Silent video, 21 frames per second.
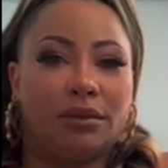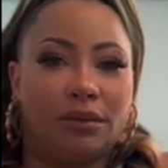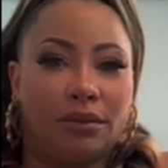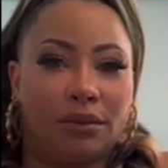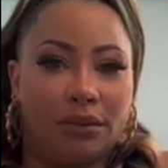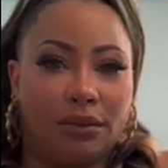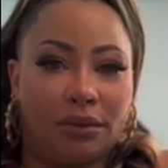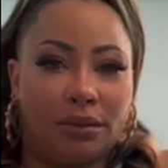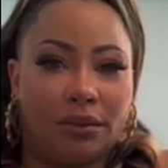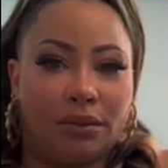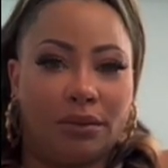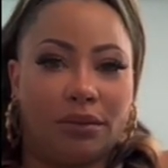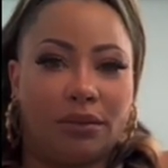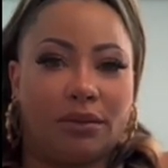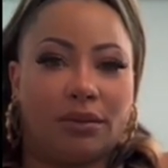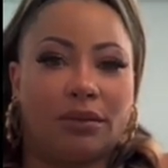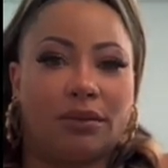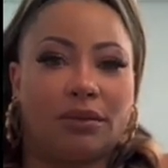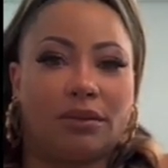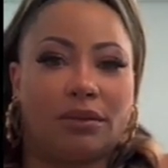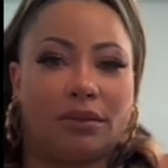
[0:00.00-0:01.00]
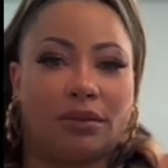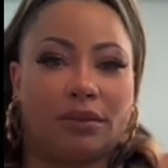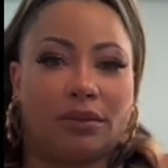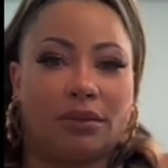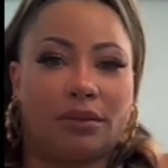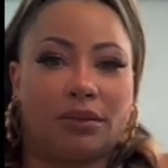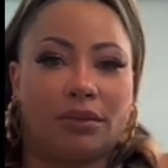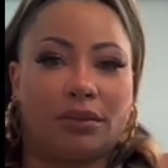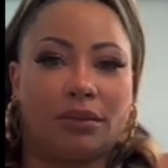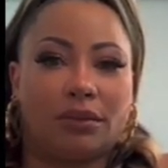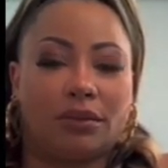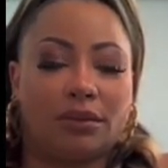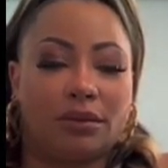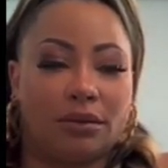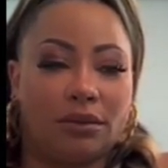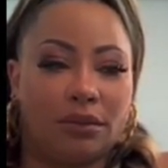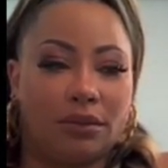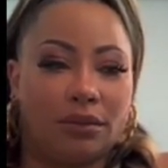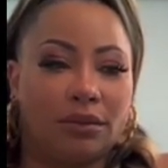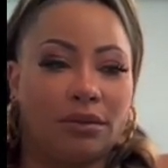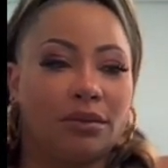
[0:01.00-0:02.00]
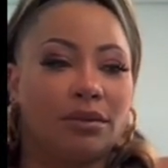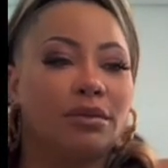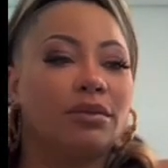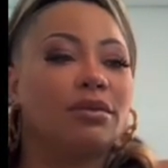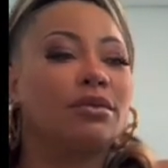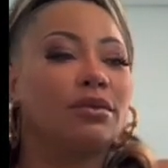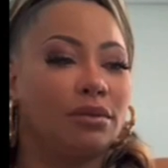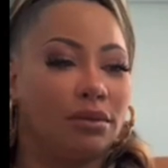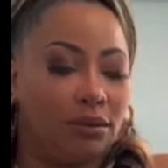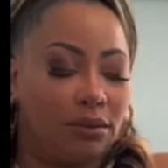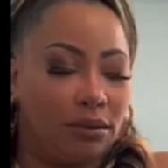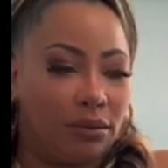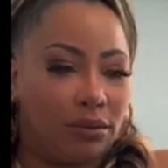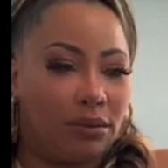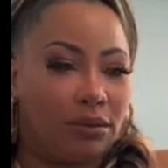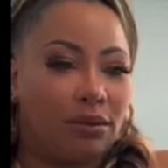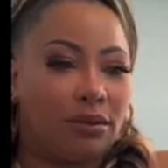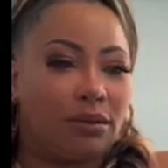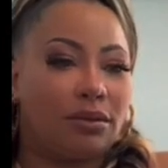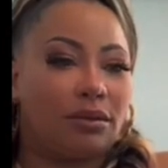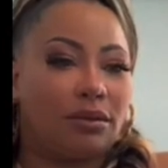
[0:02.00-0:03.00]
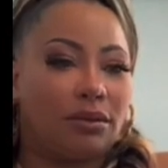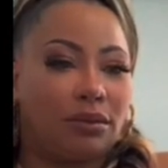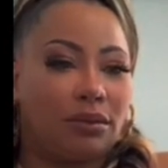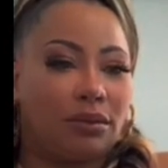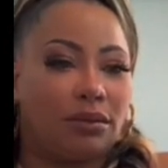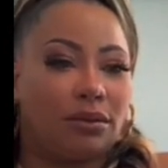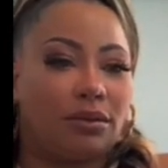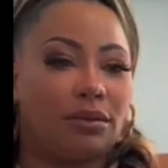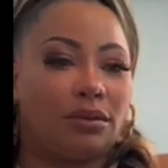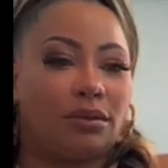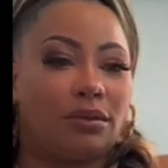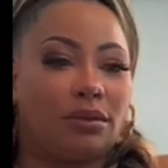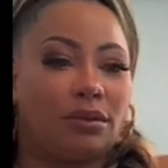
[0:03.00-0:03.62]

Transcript: No words are spoken by the person on screen.